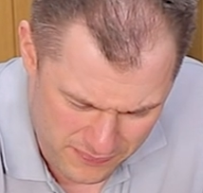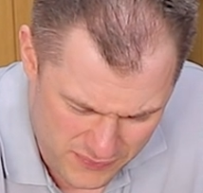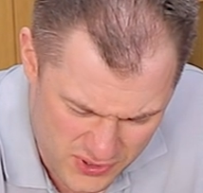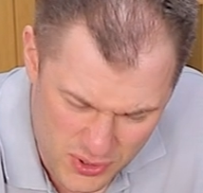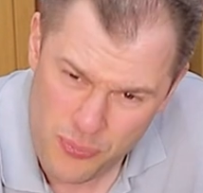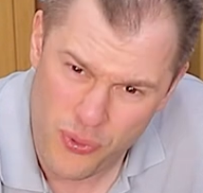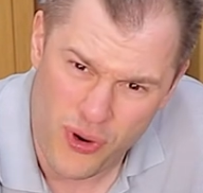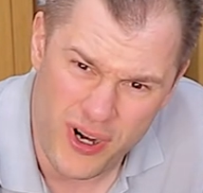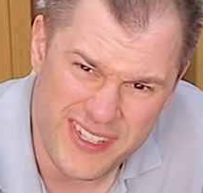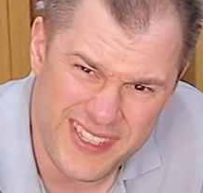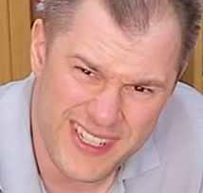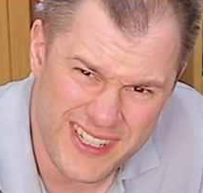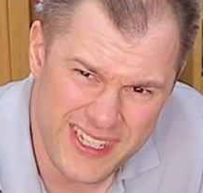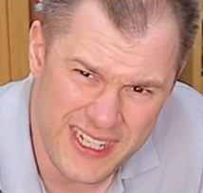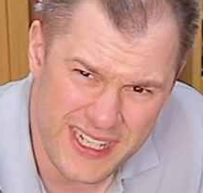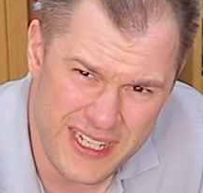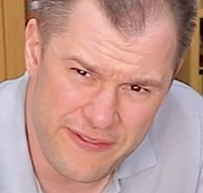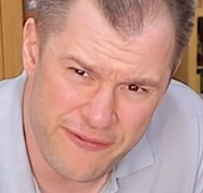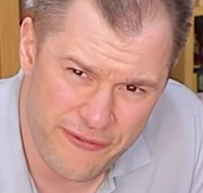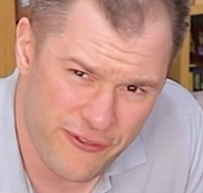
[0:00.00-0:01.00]

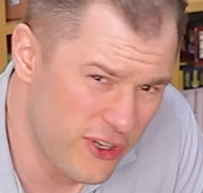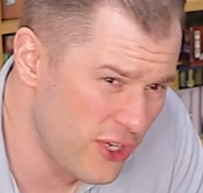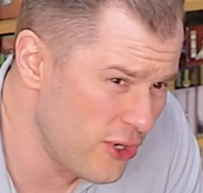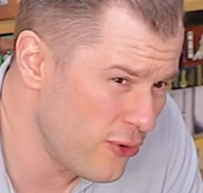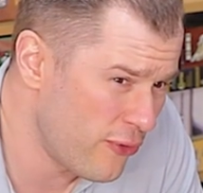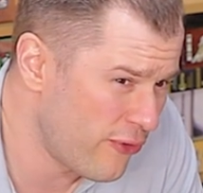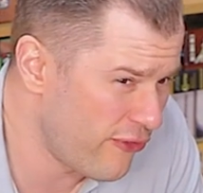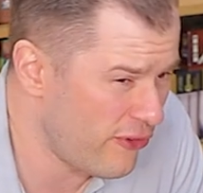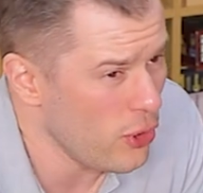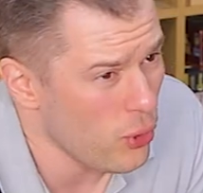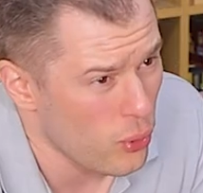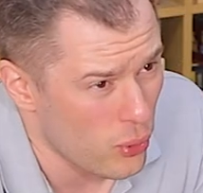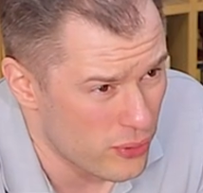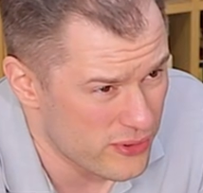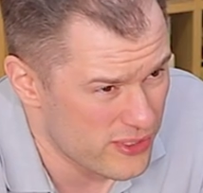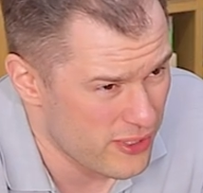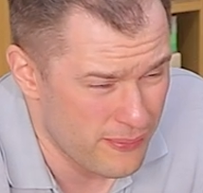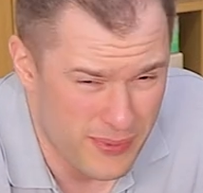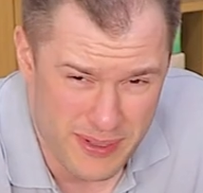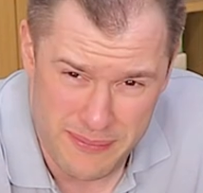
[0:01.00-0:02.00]
Surprisingly few
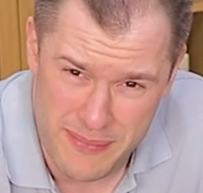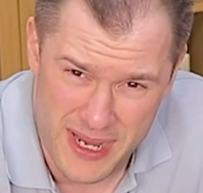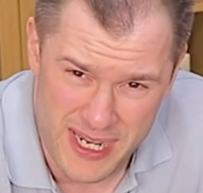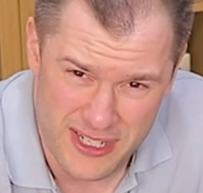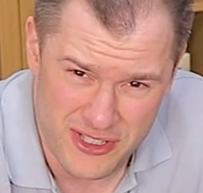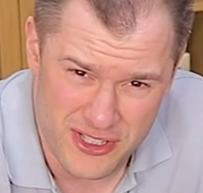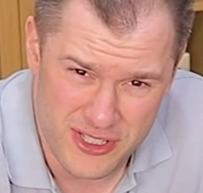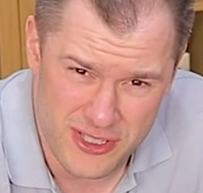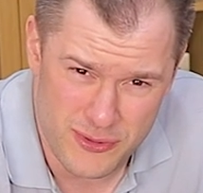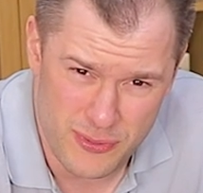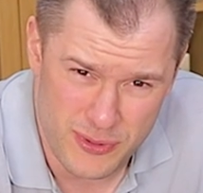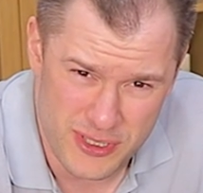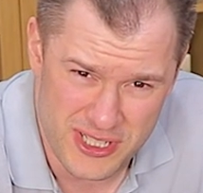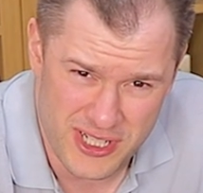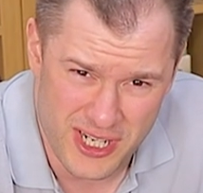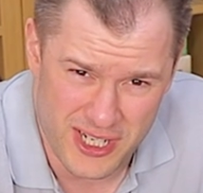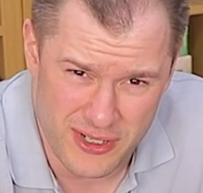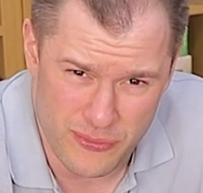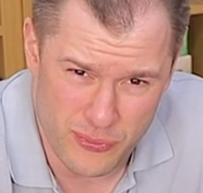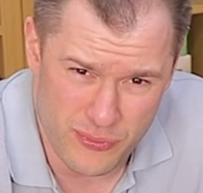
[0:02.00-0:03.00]
flaws have been mentioned, which
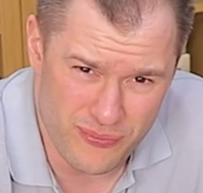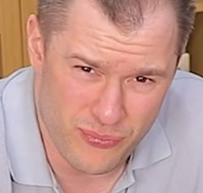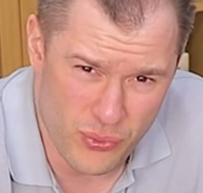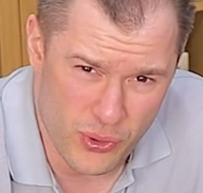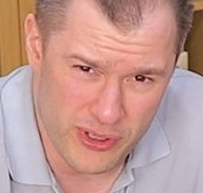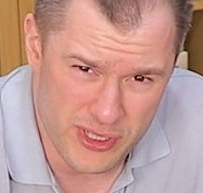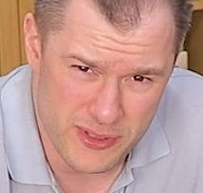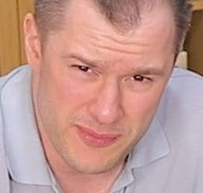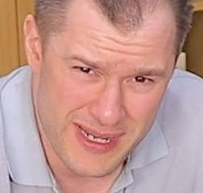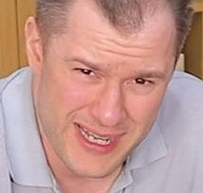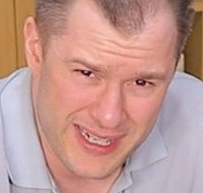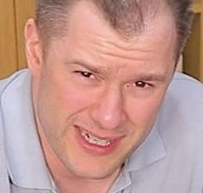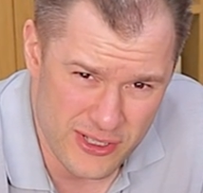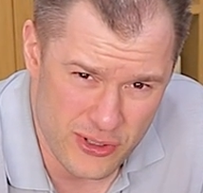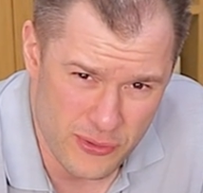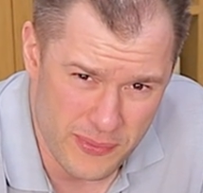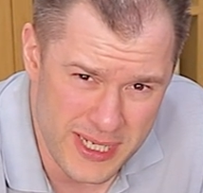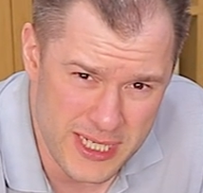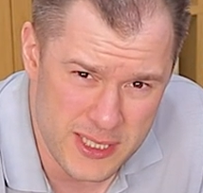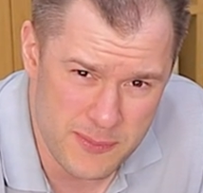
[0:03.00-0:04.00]
kind of worries me a
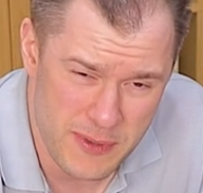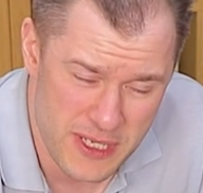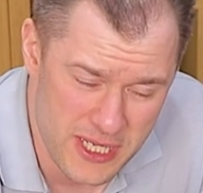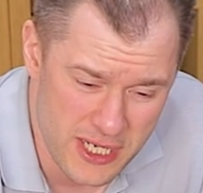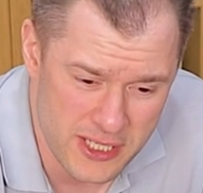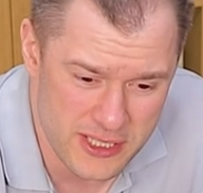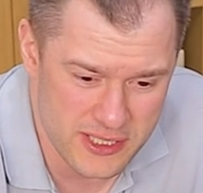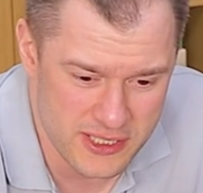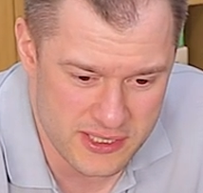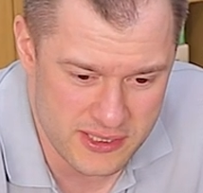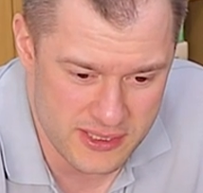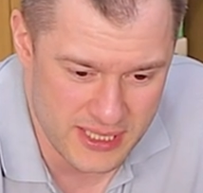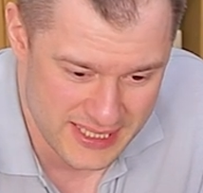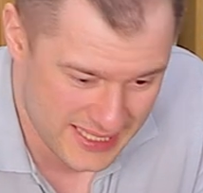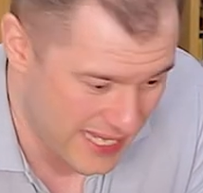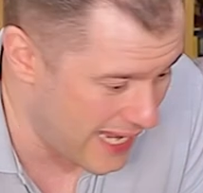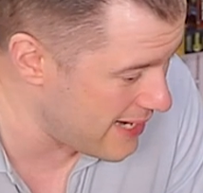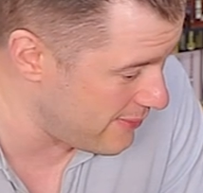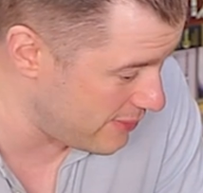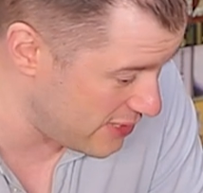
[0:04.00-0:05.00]
little bit because this
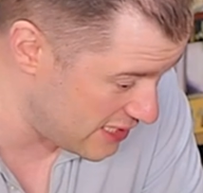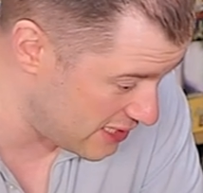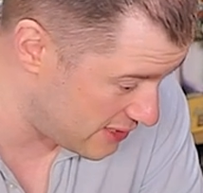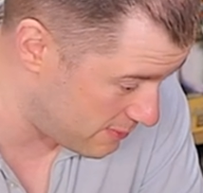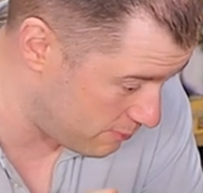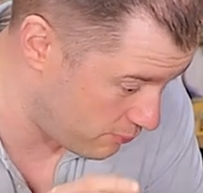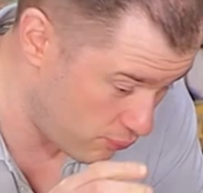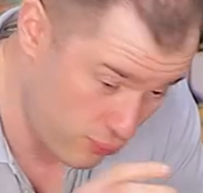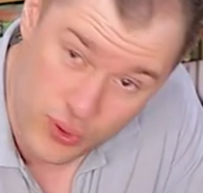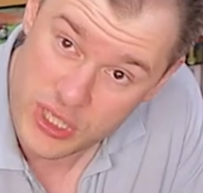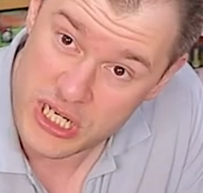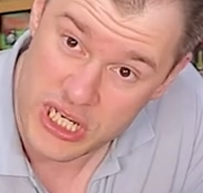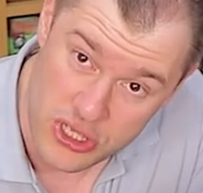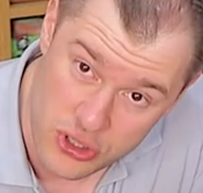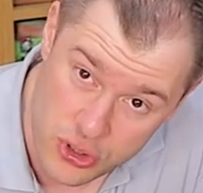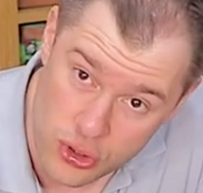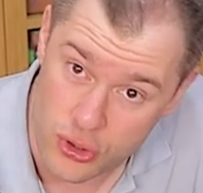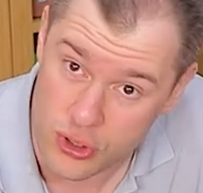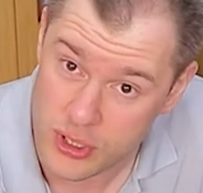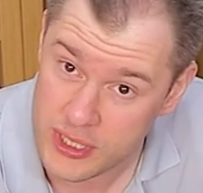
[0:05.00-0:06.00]
game is pretty
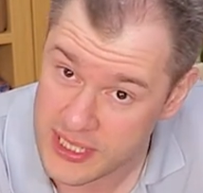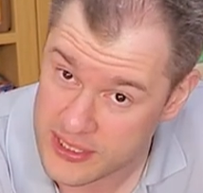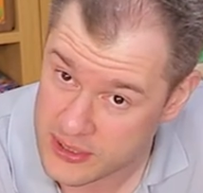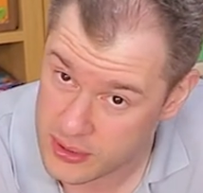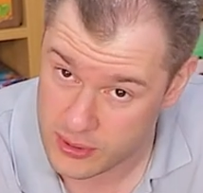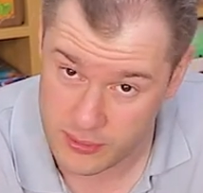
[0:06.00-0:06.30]
good as